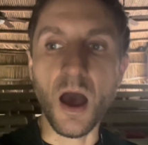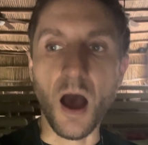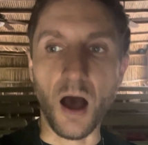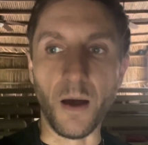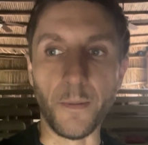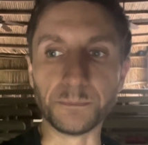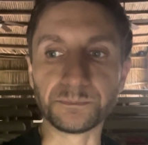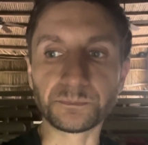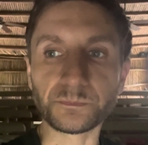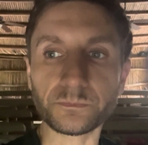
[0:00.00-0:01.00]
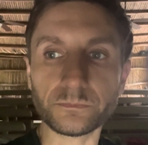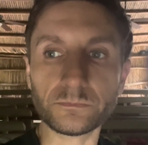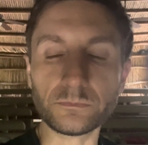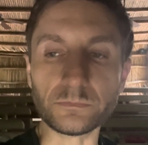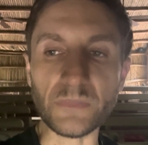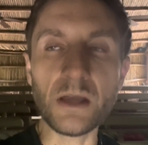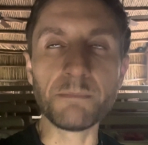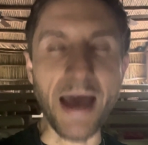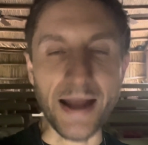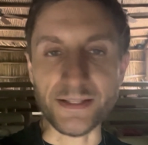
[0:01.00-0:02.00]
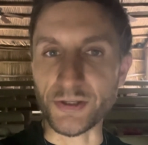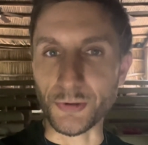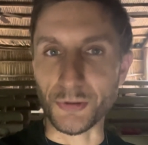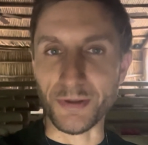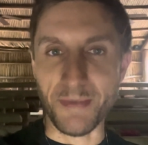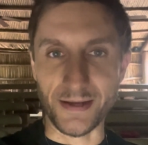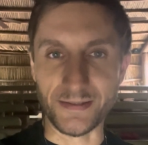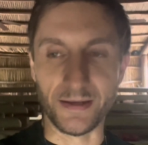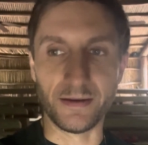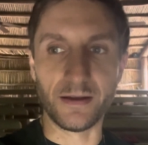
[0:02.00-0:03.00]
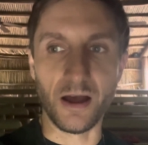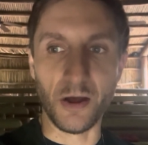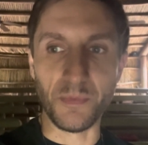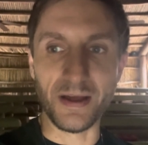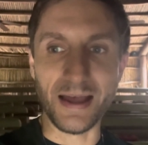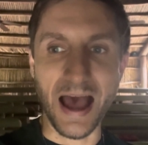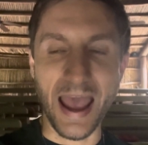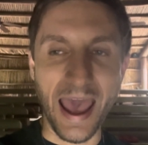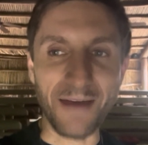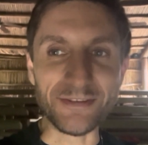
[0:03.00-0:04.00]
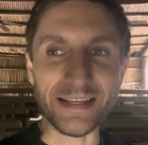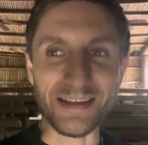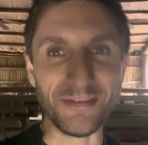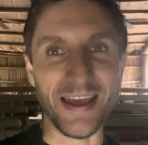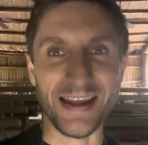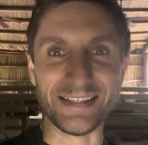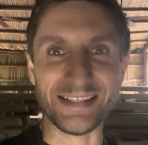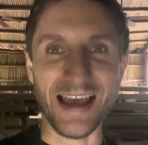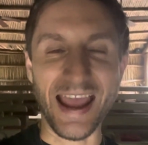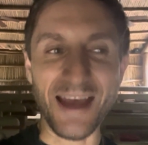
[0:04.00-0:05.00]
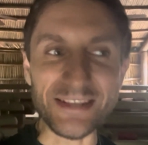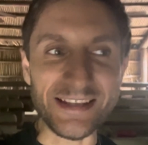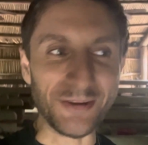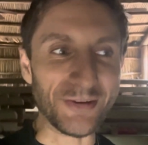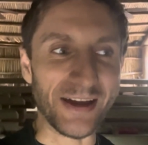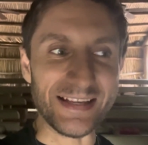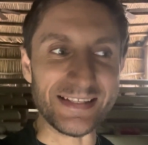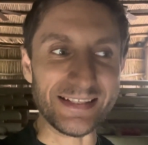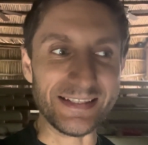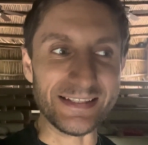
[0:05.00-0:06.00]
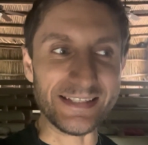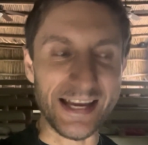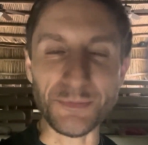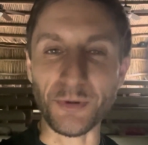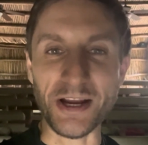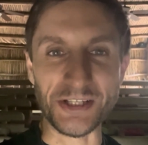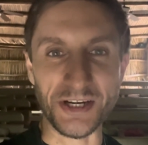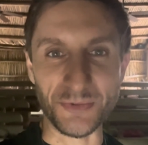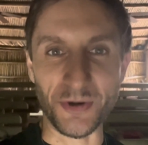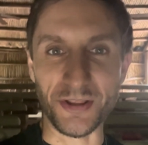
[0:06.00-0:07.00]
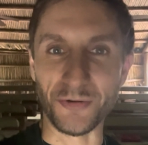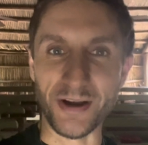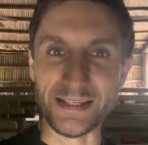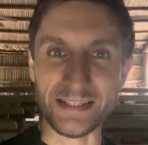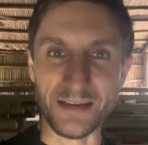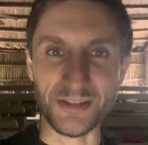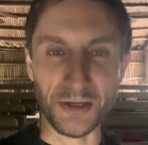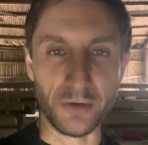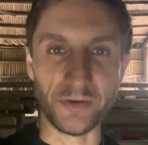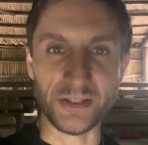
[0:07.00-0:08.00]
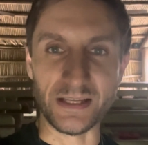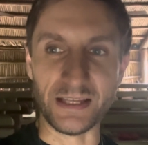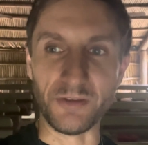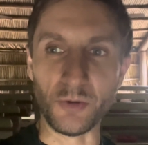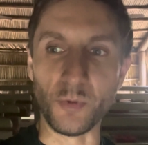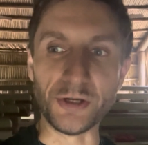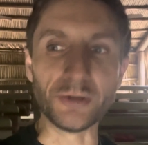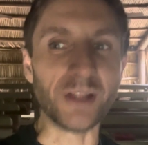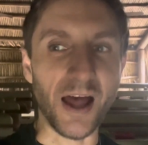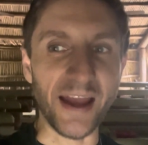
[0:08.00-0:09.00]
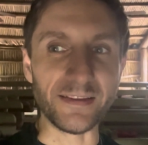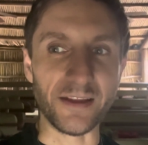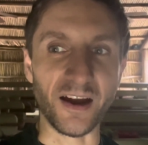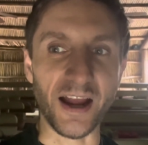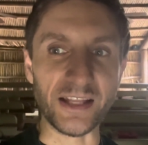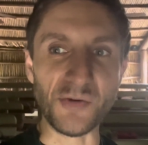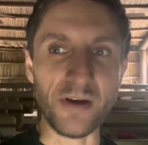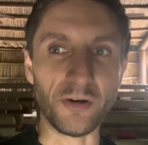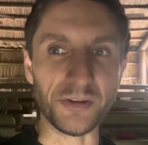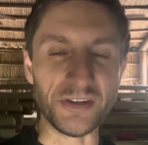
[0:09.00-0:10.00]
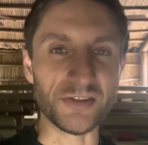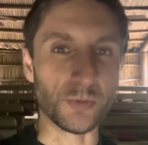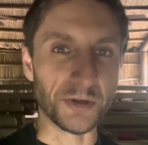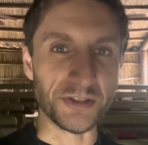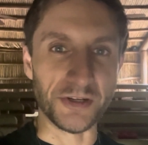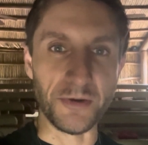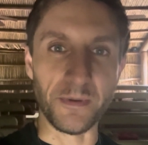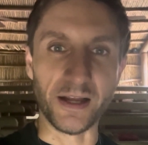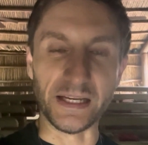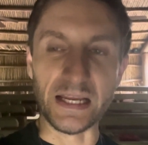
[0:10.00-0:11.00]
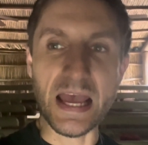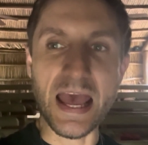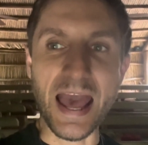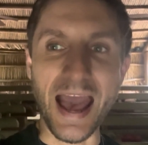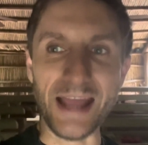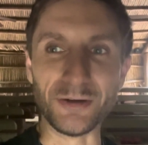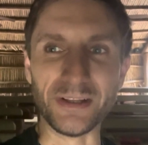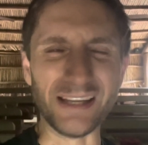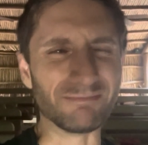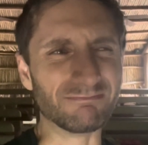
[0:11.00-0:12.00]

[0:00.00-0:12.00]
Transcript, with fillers: Um, back to the medicine. Um, I have to give thanks. I have to tell you guys, desperation is one of the greatest gifts the universe can give you. When you're lying there and you have all these sores on your body, and you're like,